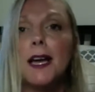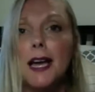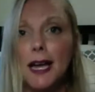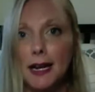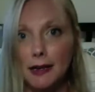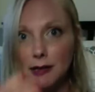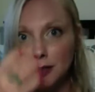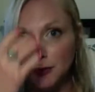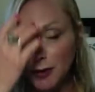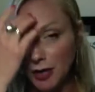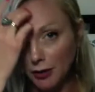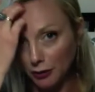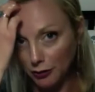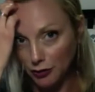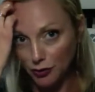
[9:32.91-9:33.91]
and speak
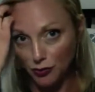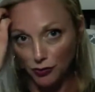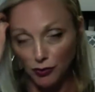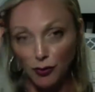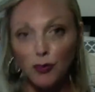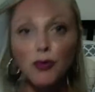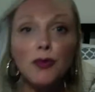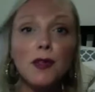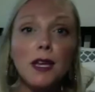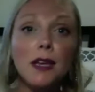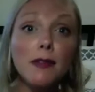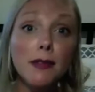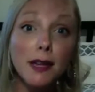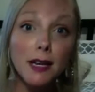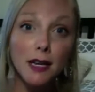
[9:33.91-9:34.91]
your truth,
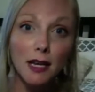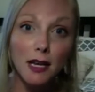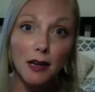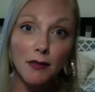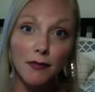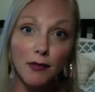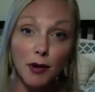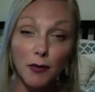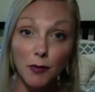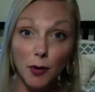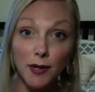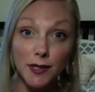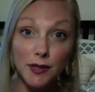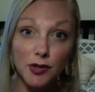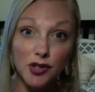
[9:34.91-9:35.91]
even if your
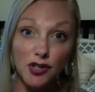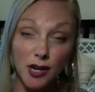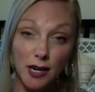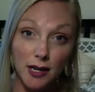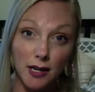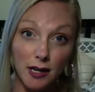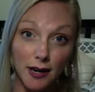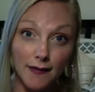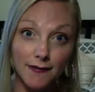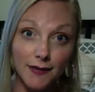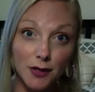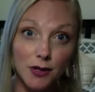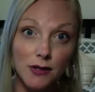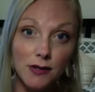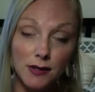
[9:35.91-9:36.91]
voice is shaky at
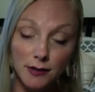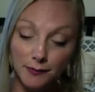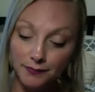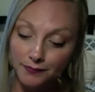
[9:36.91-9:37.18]
first.